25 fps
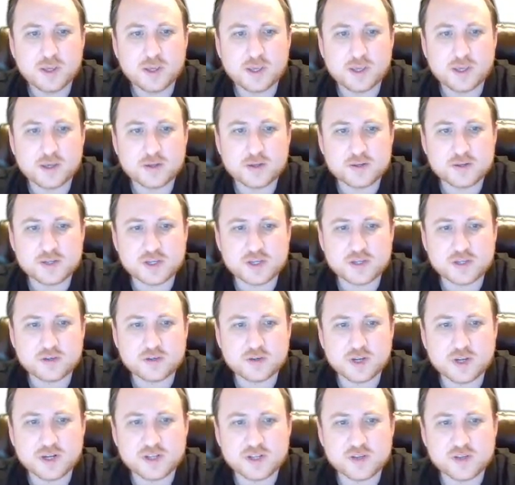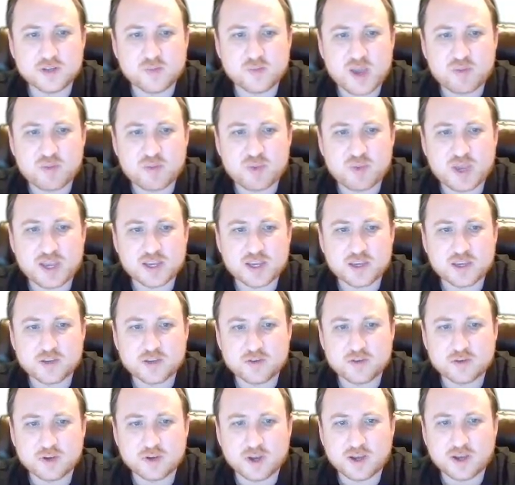and you're not in the map pack
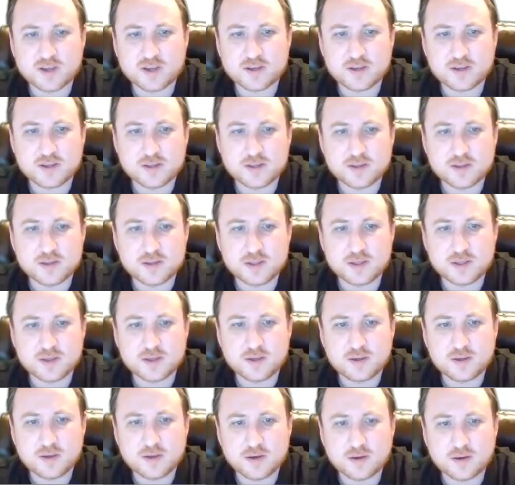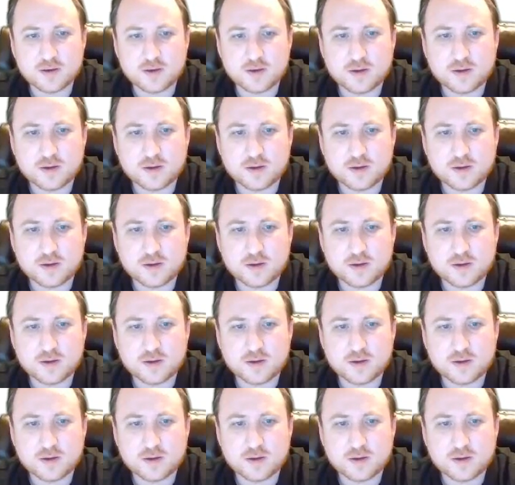and you're not in the